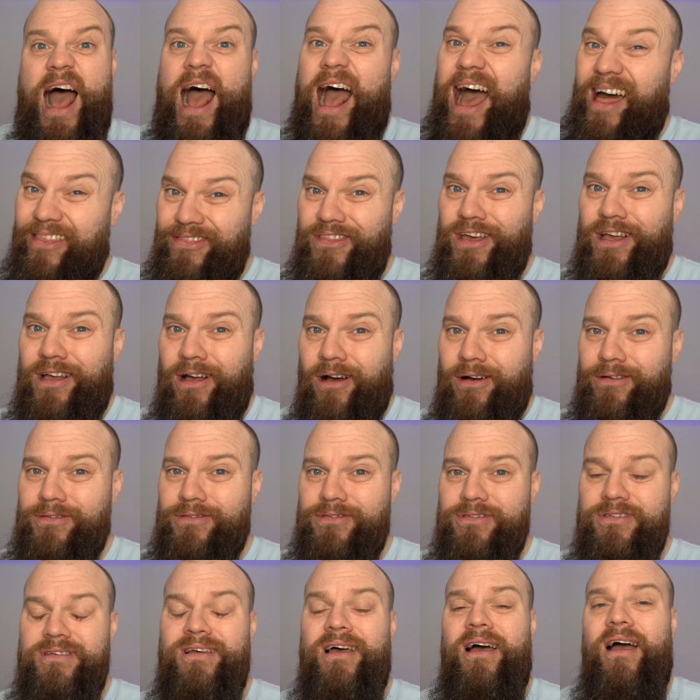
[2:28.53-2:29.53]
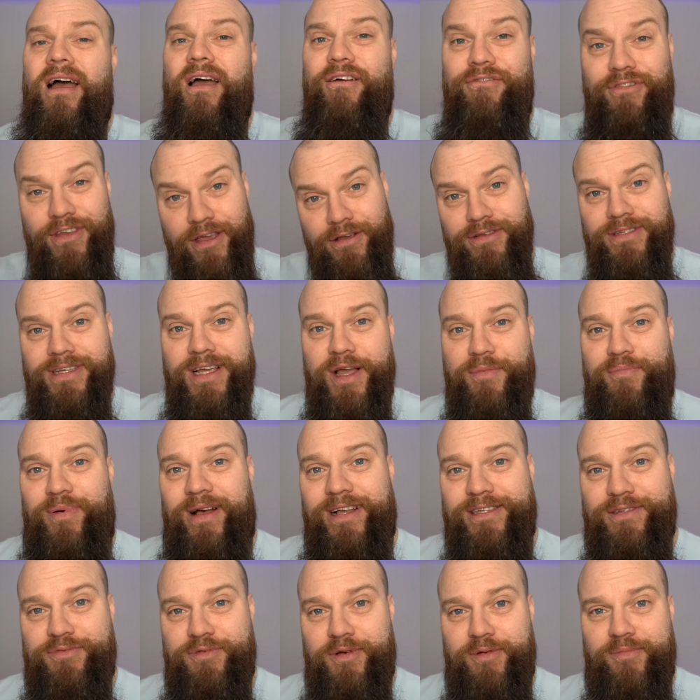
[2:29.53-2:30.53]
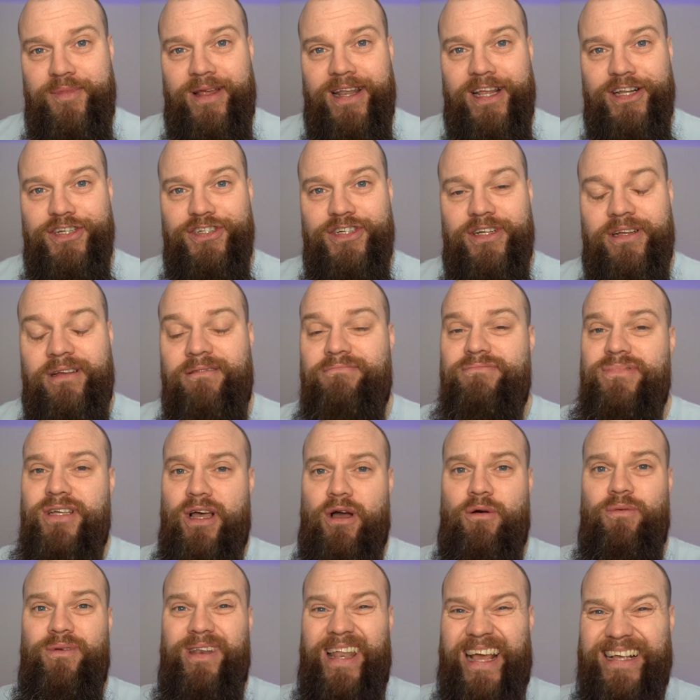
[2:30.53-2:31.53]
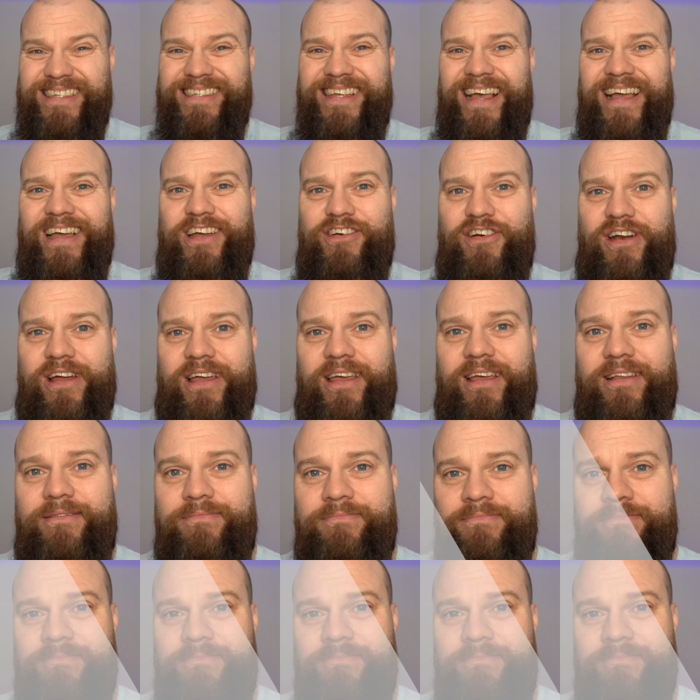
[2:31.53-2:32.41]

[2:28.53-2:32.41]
and the cons of using a password manager. So let's get cracking.